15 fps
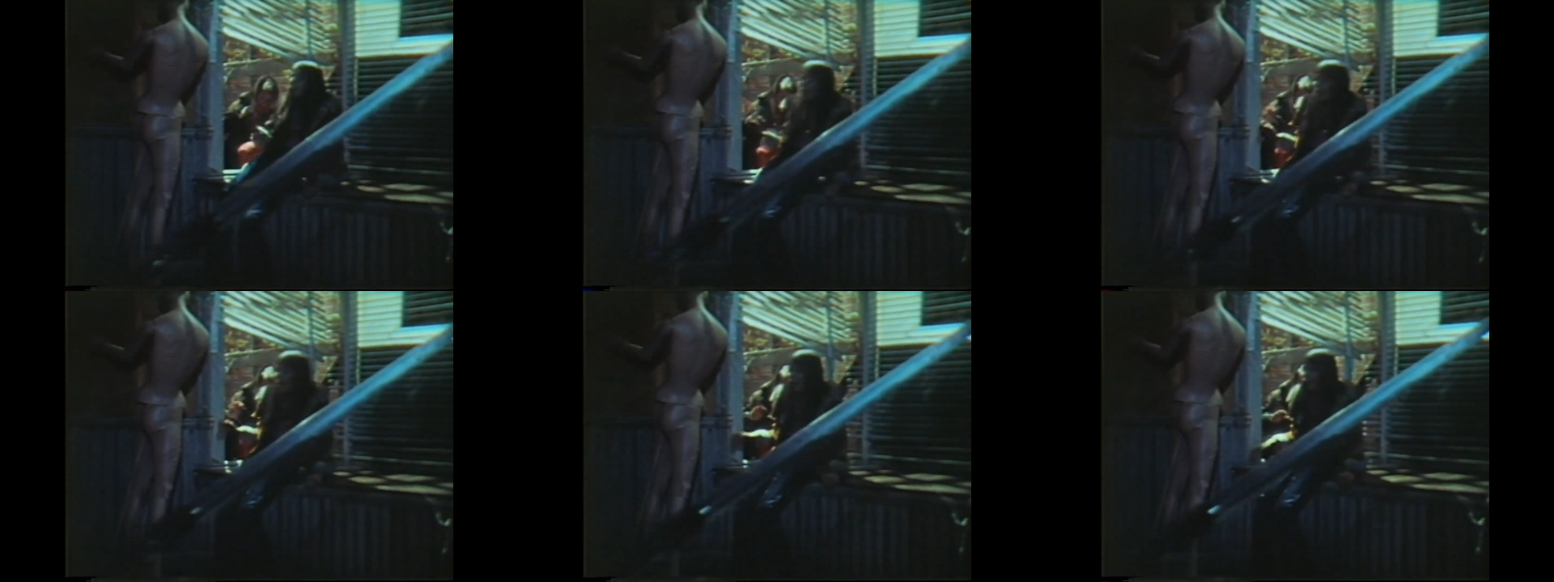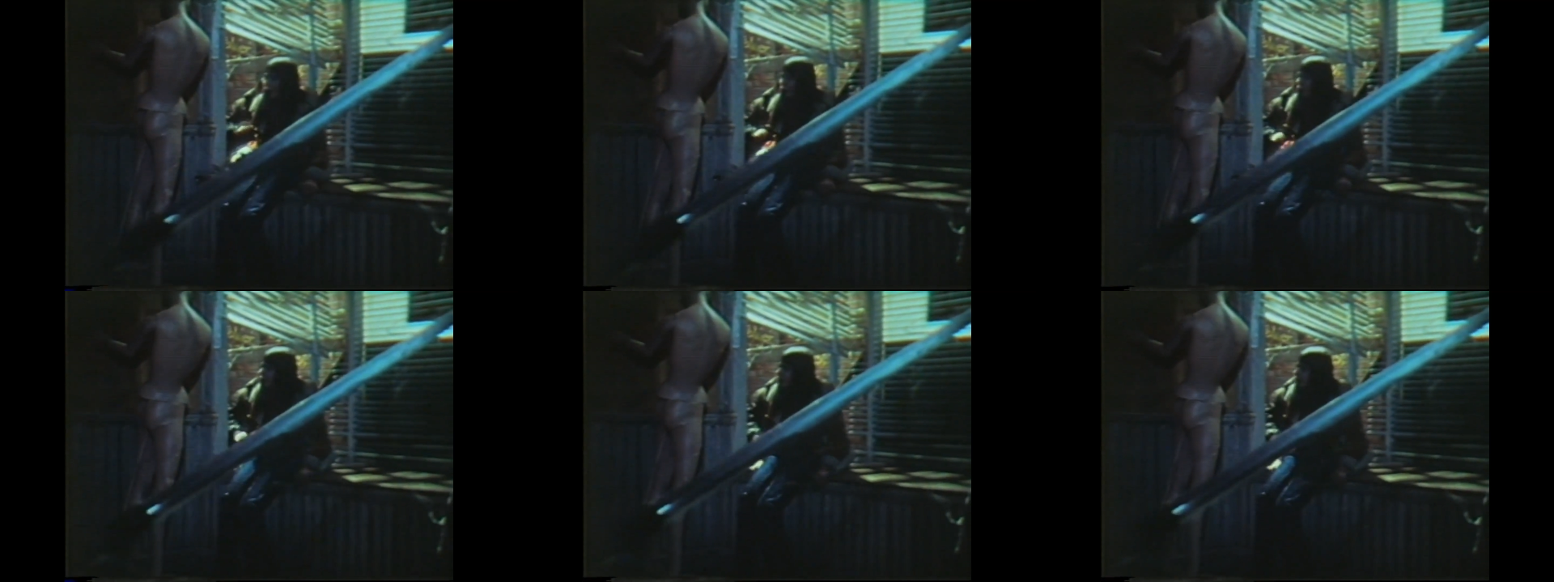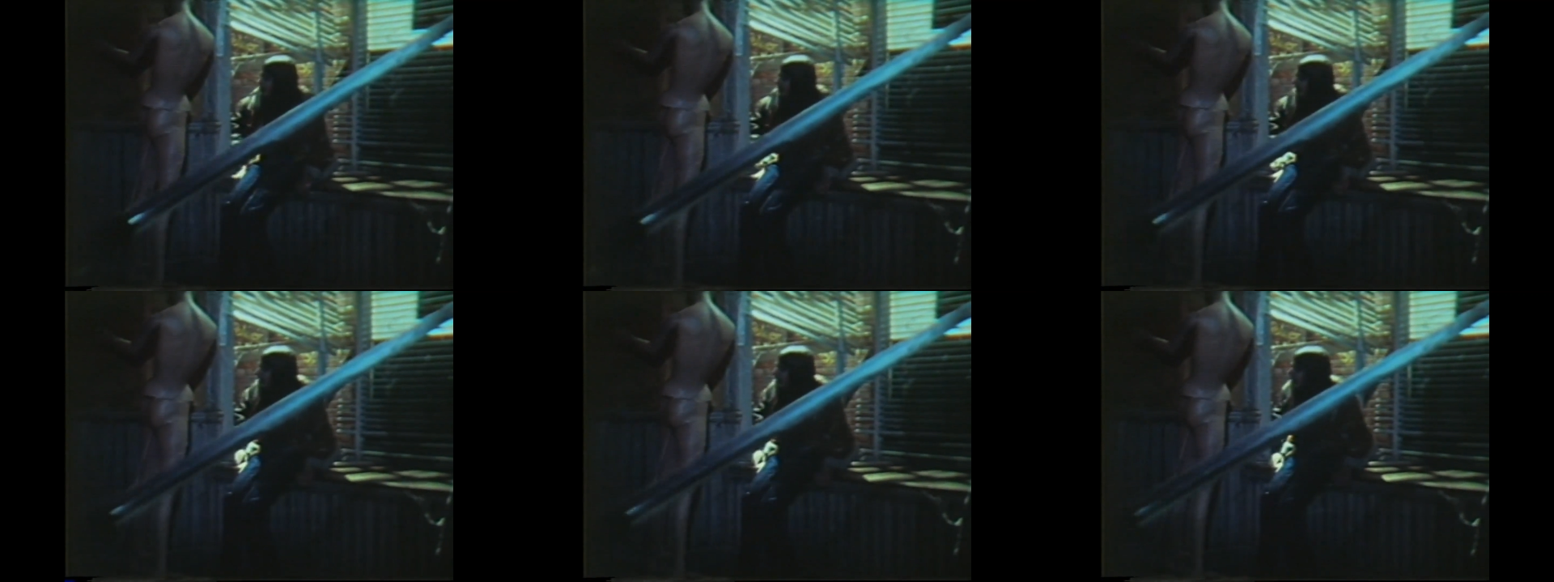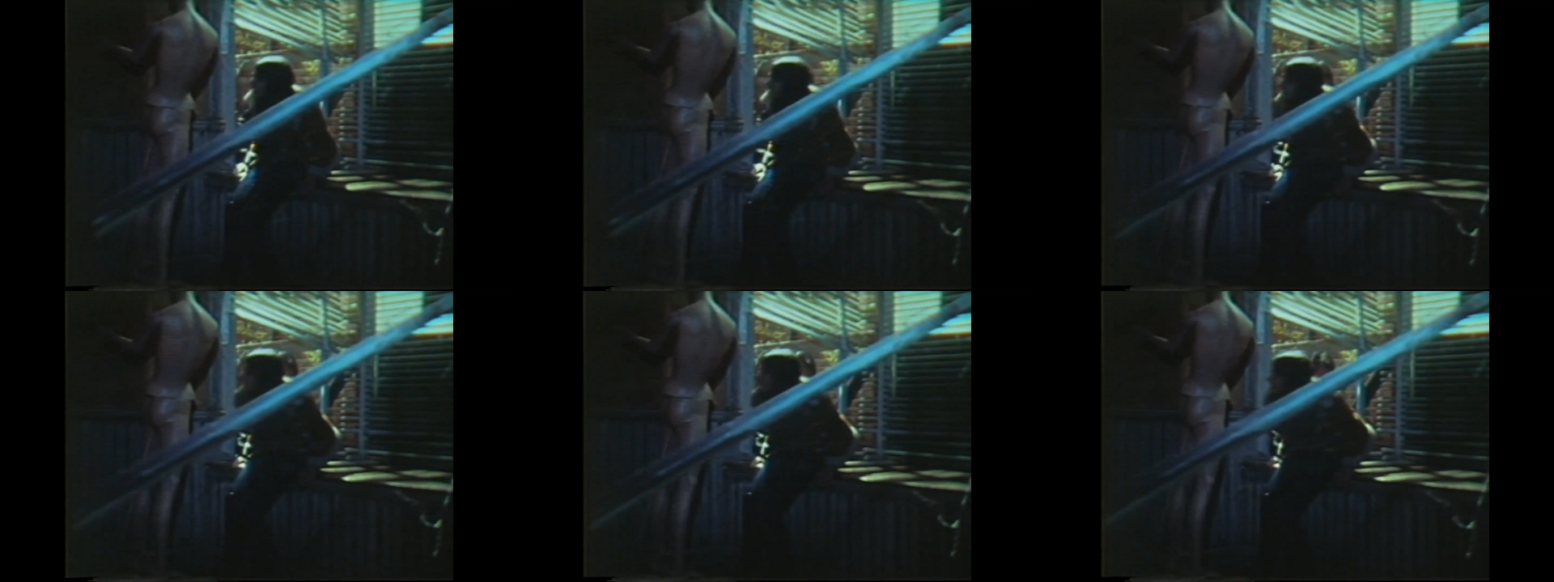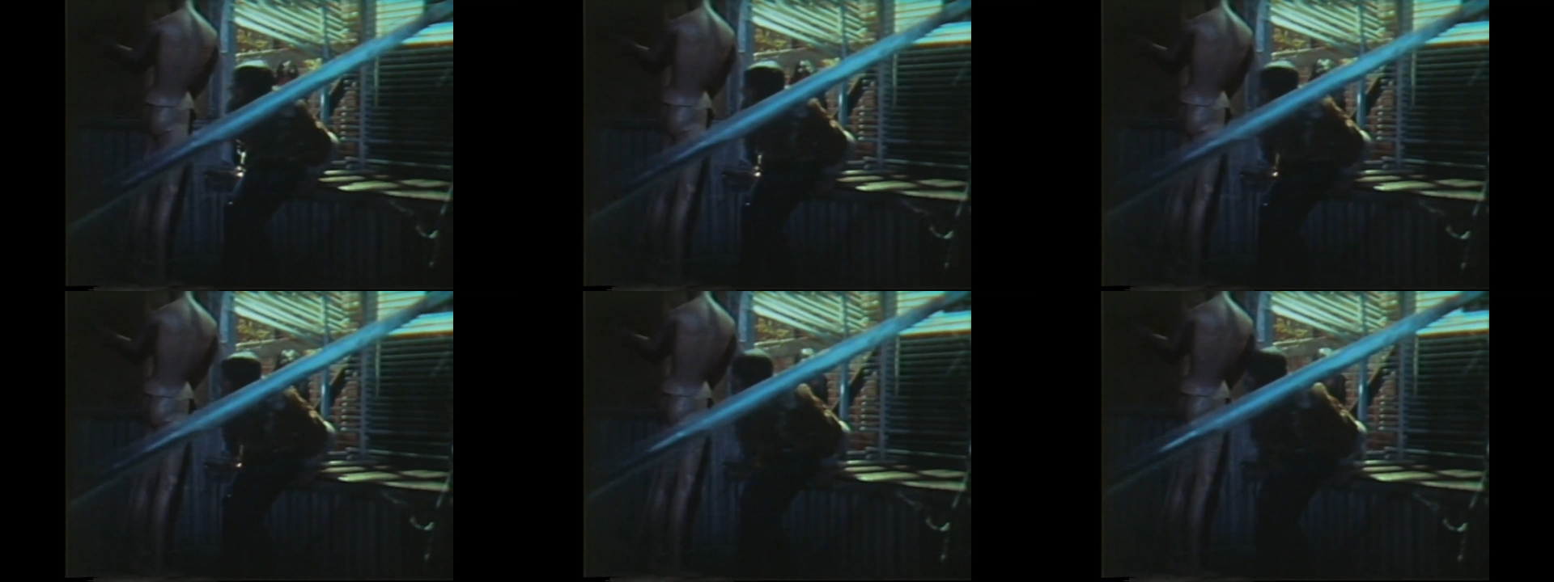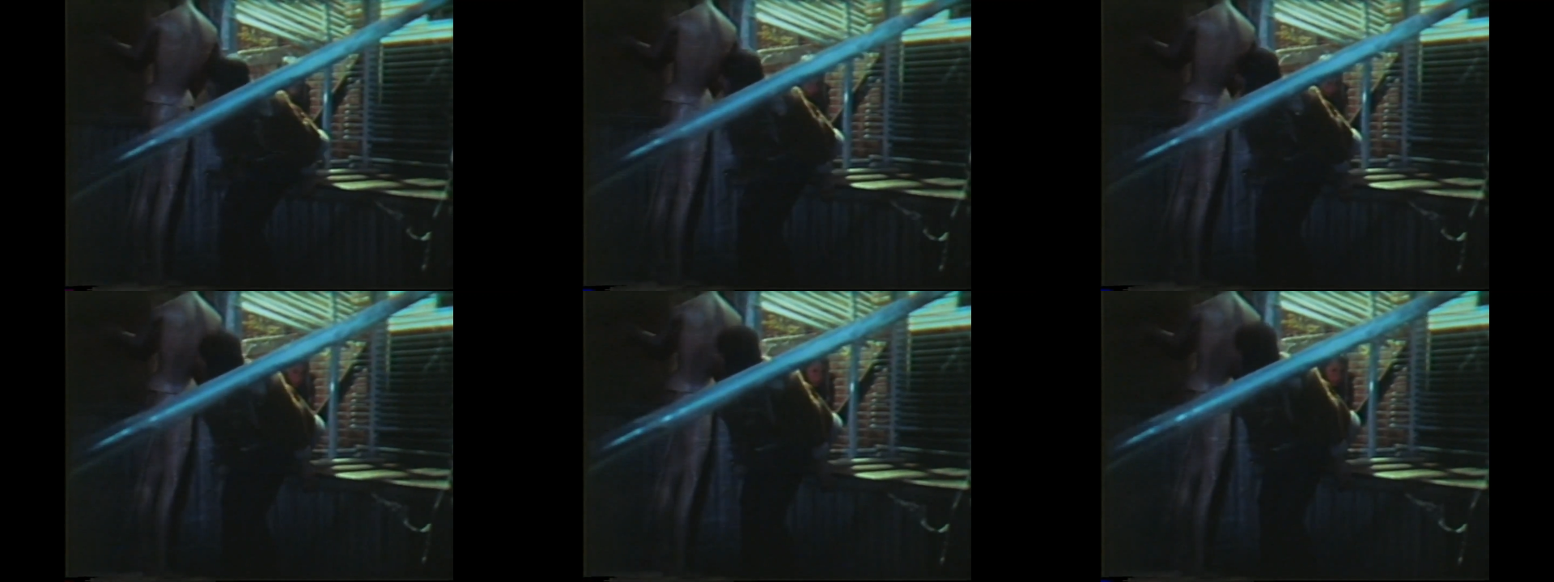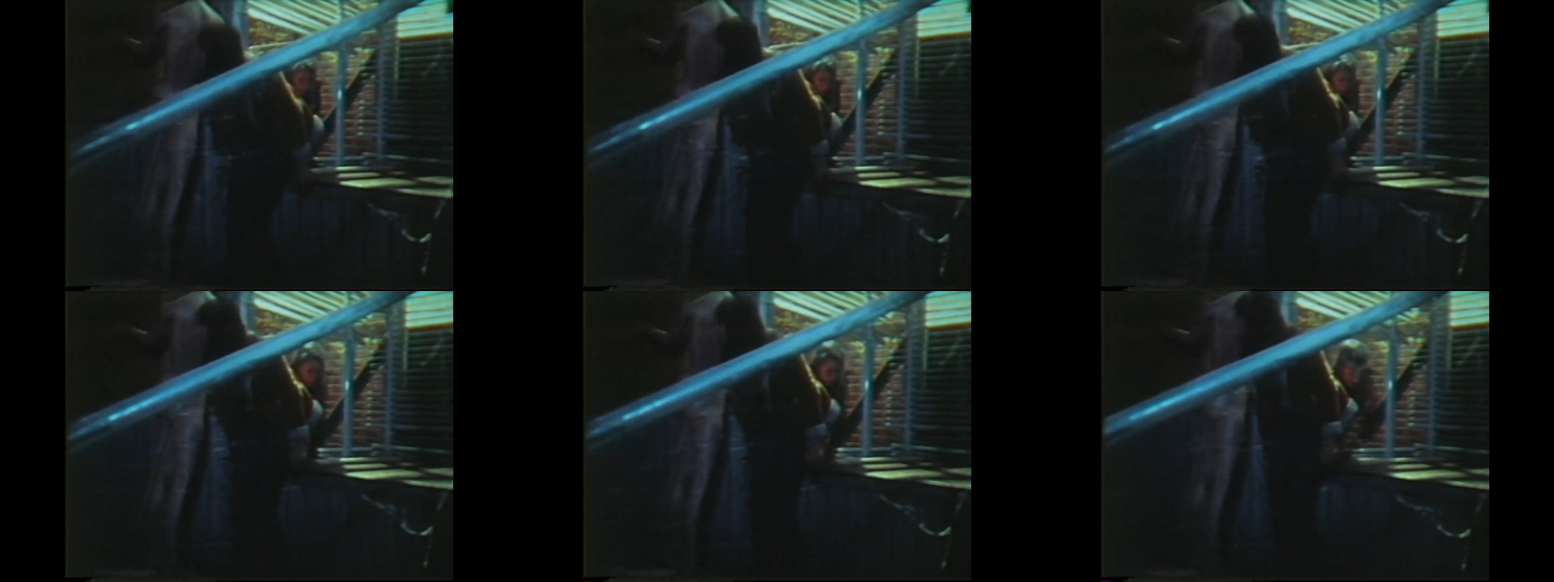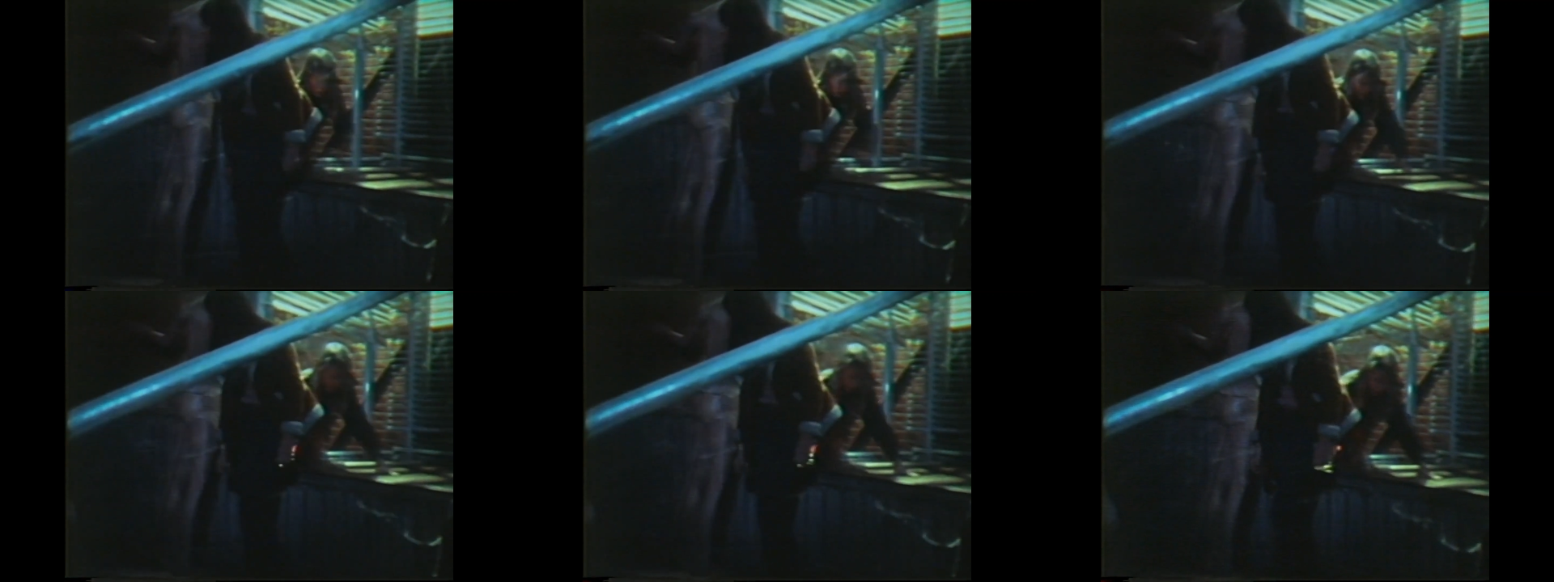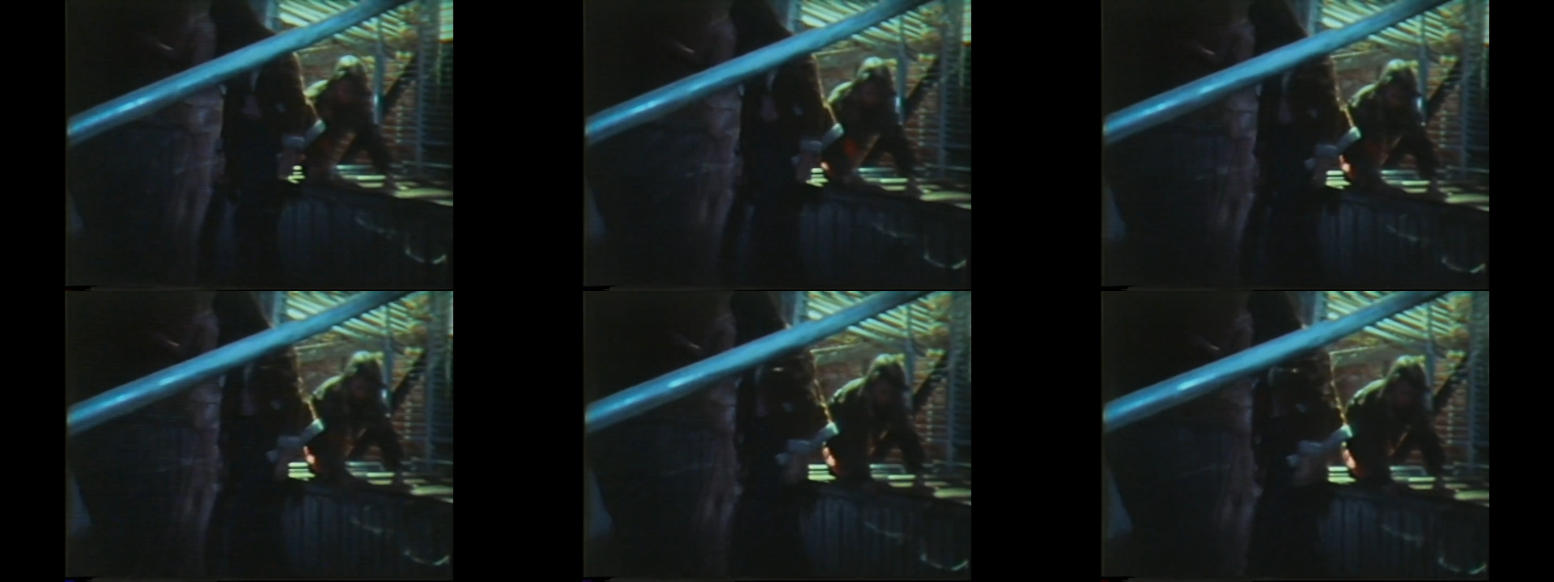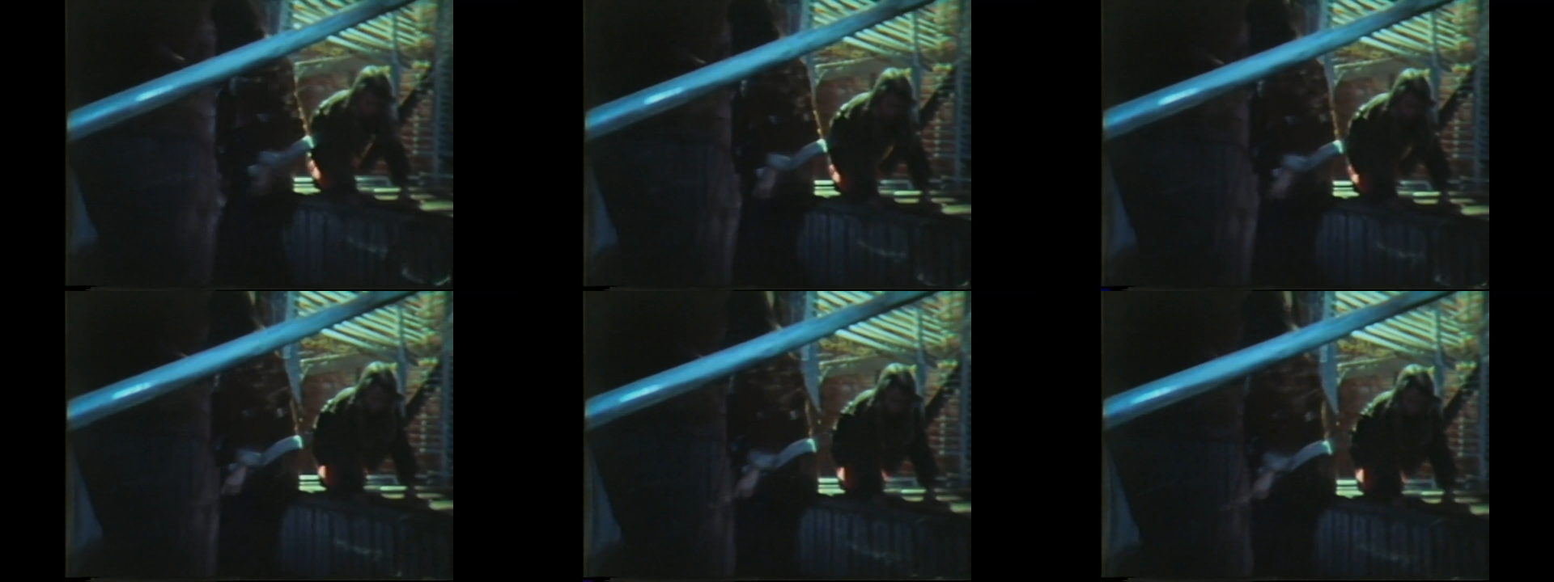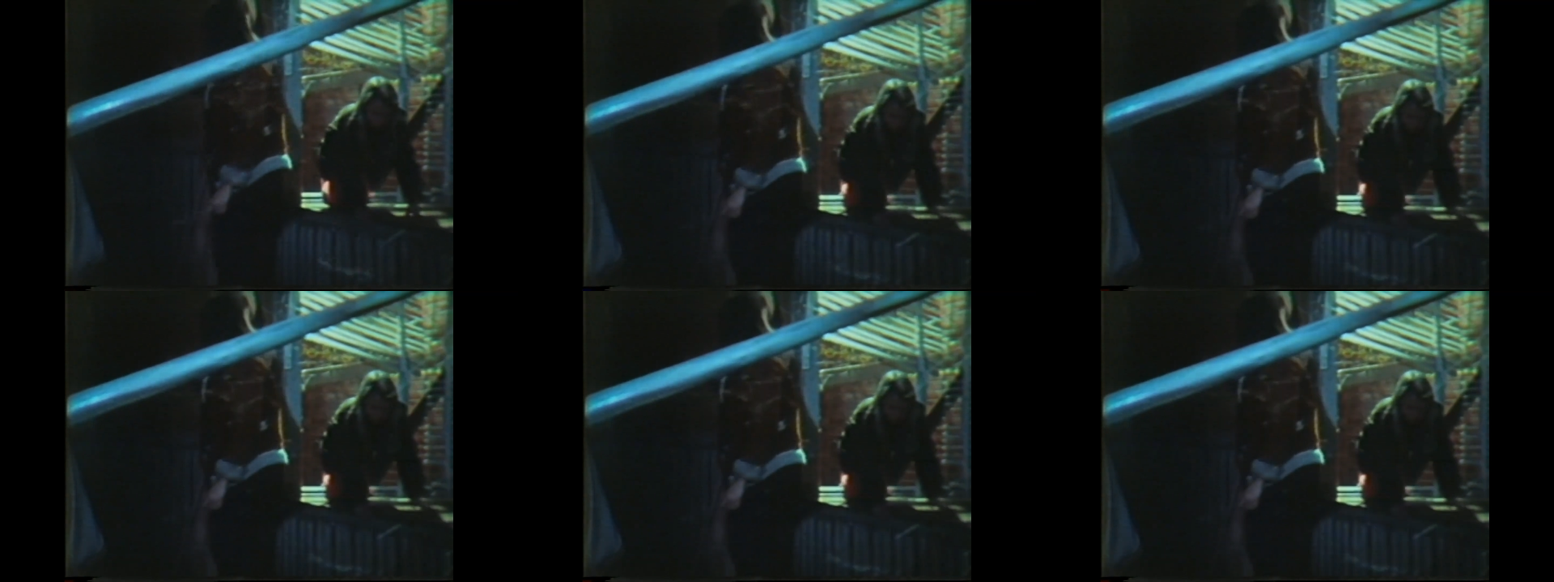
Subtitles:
Nobody's mouth can be seen.